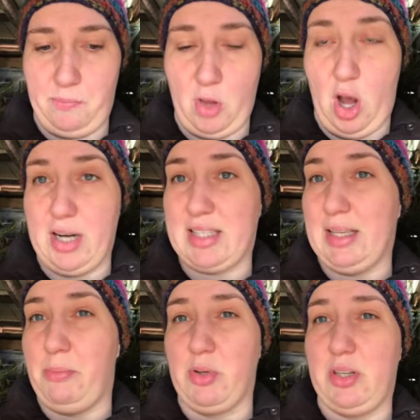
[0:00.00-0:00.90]

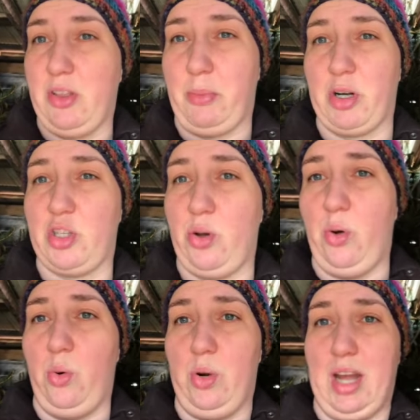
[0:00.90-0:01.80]
honestly most of them are
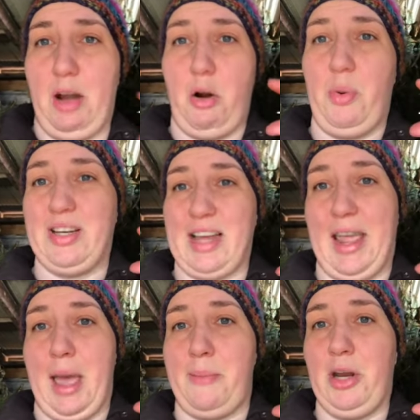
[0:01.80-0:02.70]
so narrow in
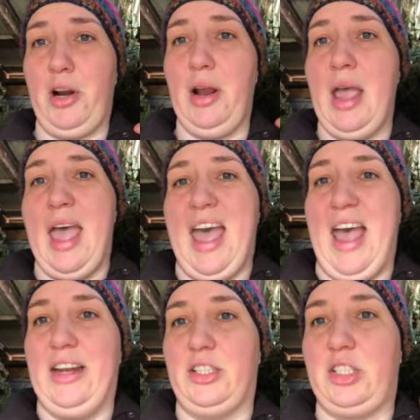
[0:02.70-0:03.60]
diameter
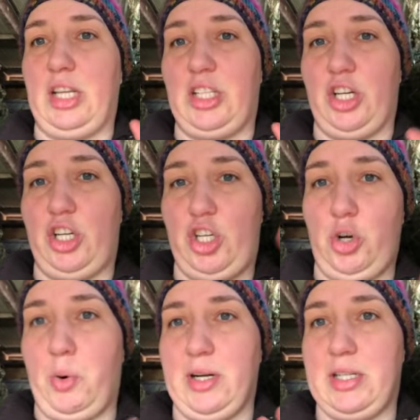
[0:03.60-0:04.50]
and such a
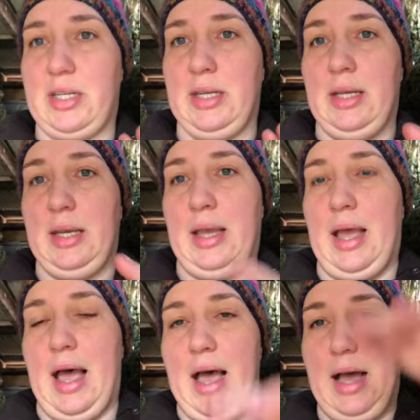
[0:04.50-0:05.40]
short
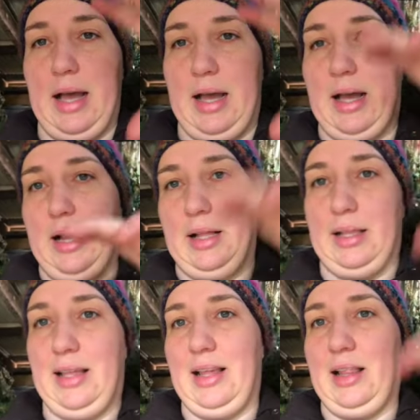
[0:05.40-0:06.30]

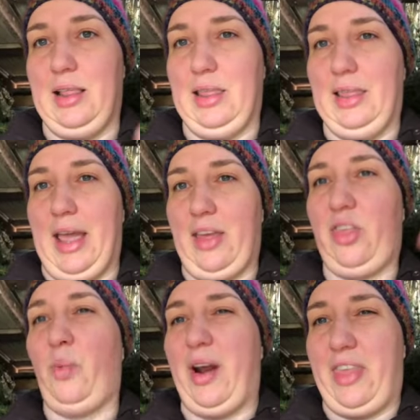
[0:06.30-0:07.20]

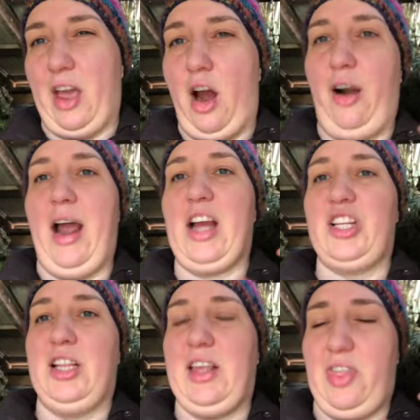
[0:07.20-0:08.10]
length where they are
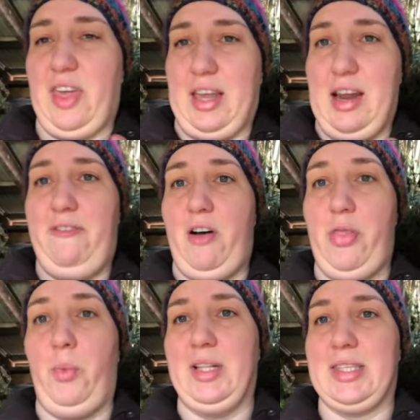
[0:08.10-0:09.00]
actually thick enough
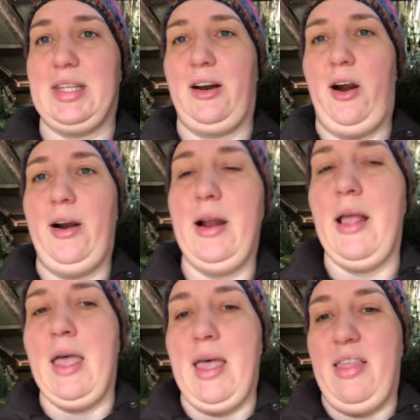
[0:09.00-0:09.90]
on the ones that are,
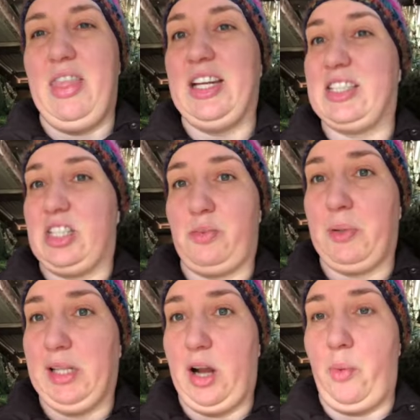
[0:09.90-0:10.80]
that it's just
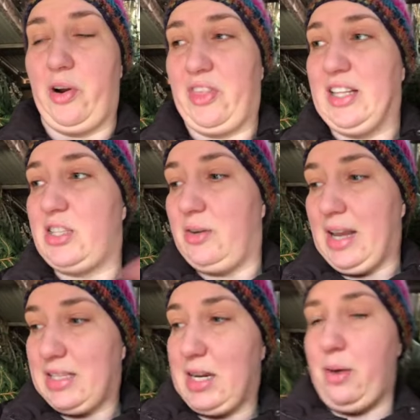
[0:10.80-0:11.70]
really not worth it. So
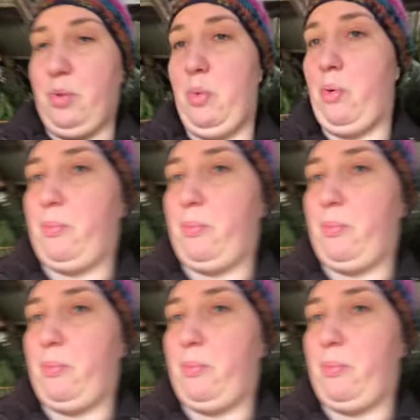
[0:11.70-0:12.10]
next time we won't